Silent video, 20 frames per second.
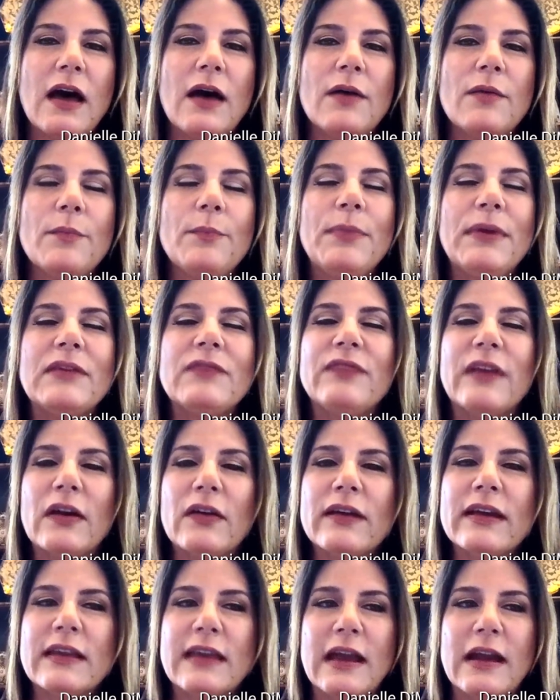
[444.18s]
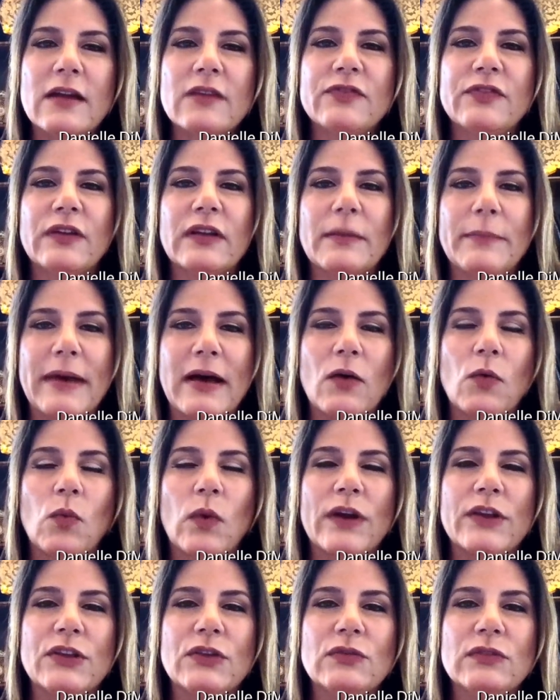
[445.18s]
Be very careful about
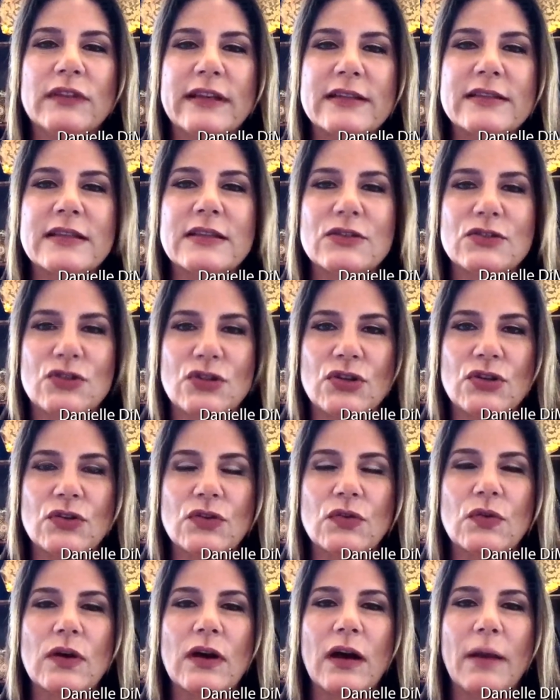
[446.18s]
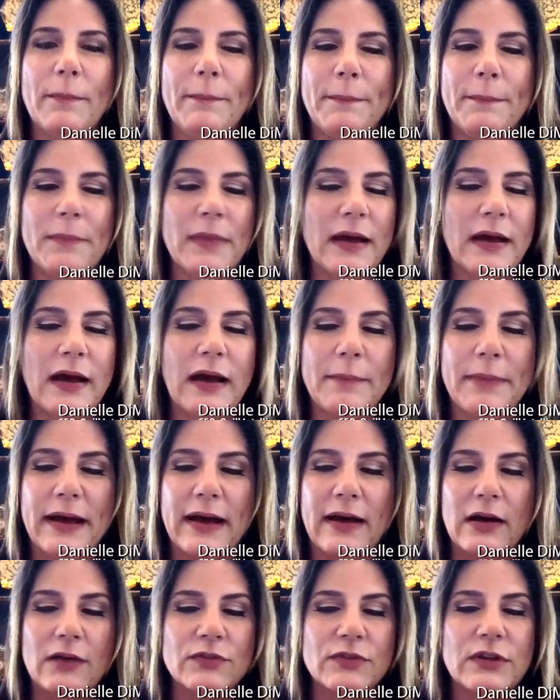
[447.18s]
what you listen to
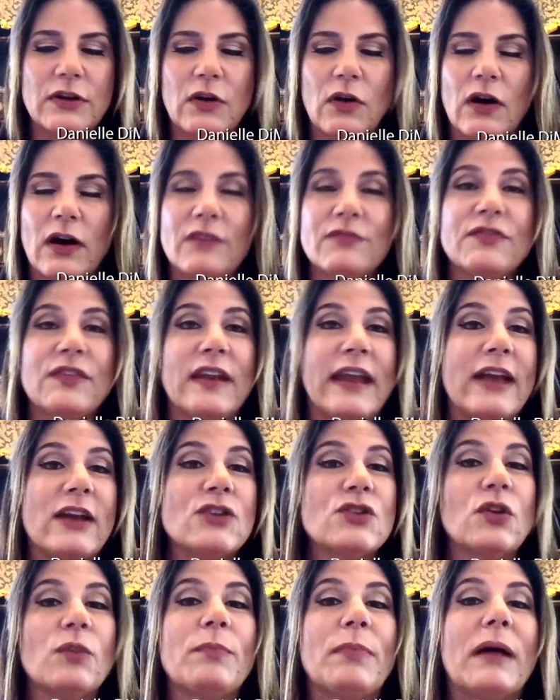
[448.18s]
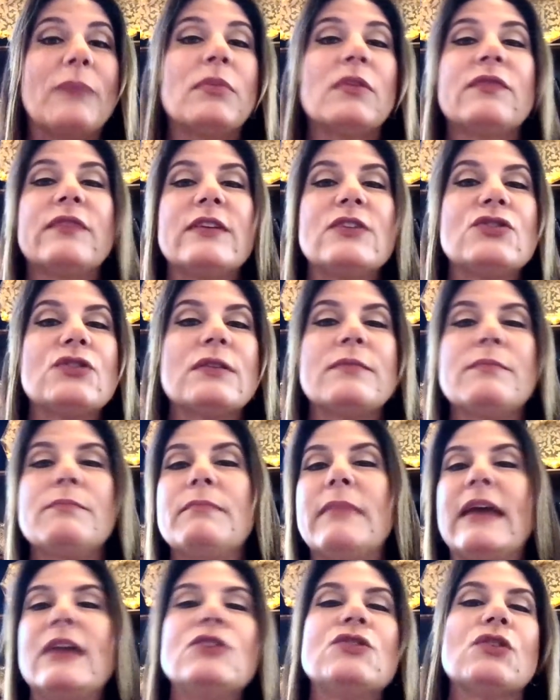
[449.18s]
on financial bubble vision,
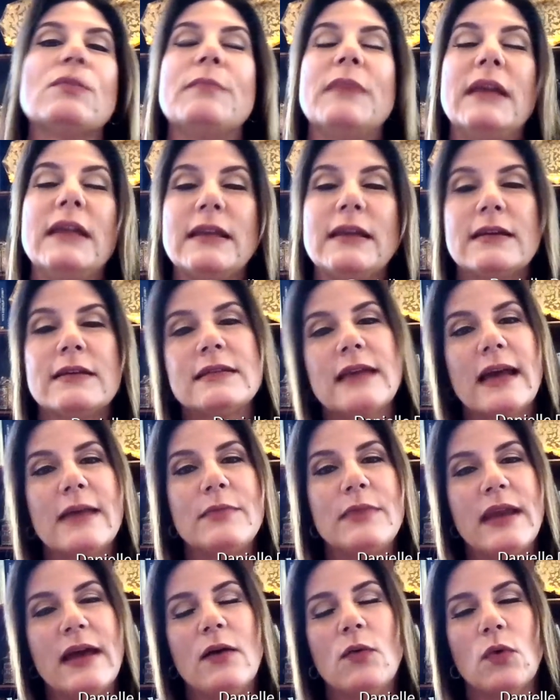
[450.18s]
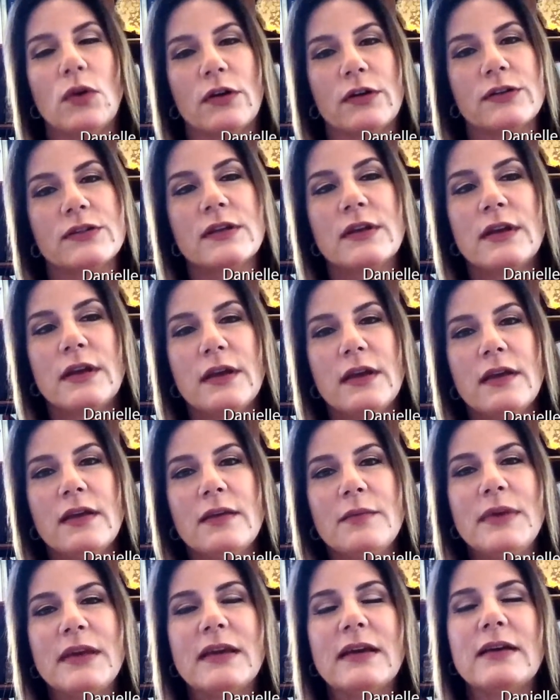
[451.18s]
major media-type networks,
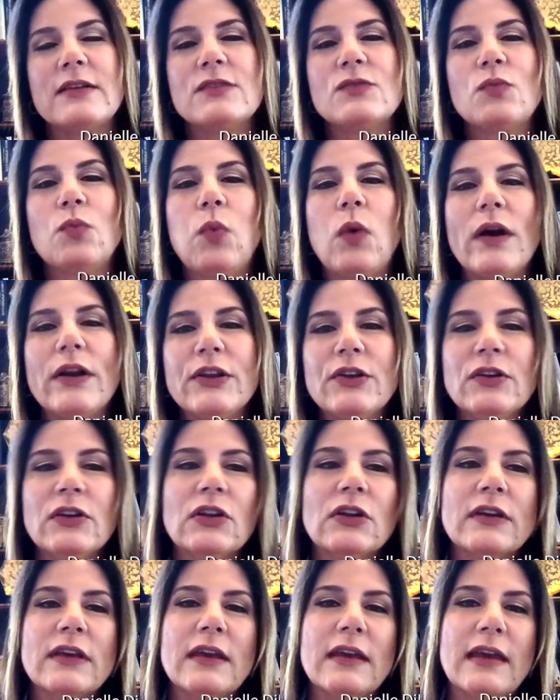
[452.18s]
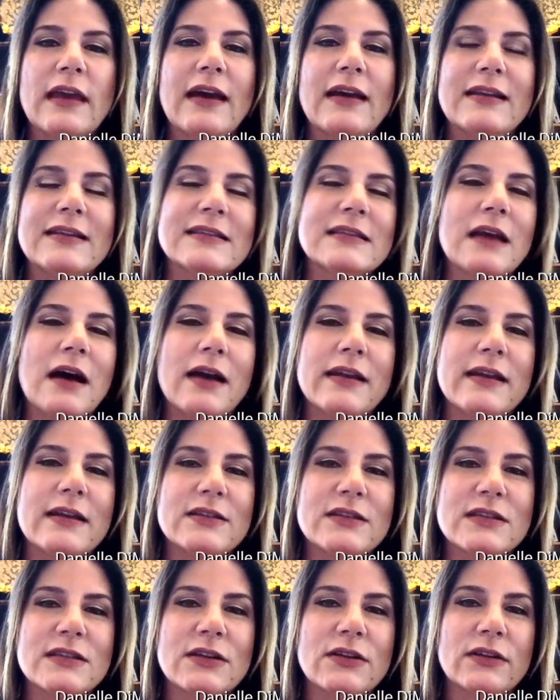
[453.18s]
because what you're looking at is not
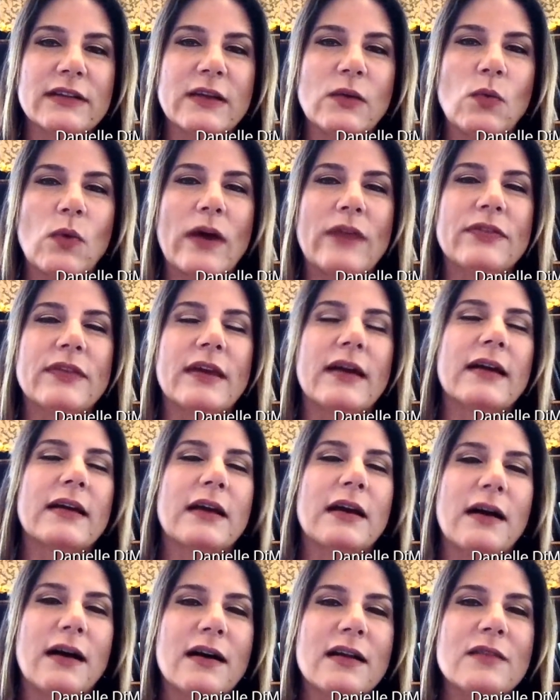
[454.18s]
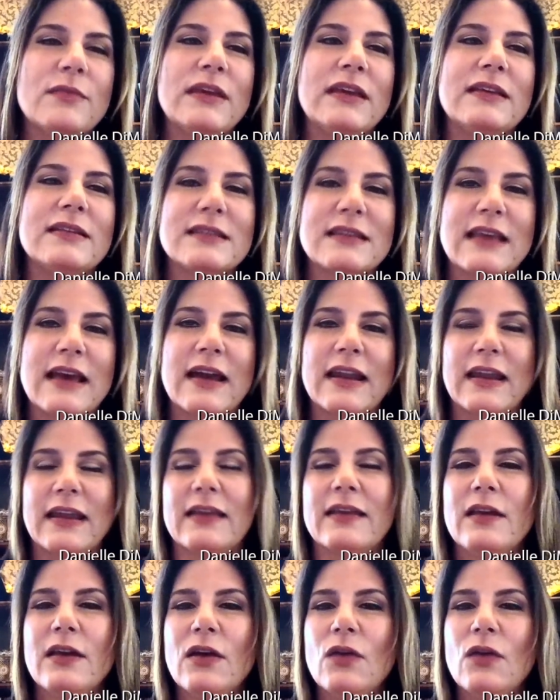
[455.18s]
necessarily what the economy is getting.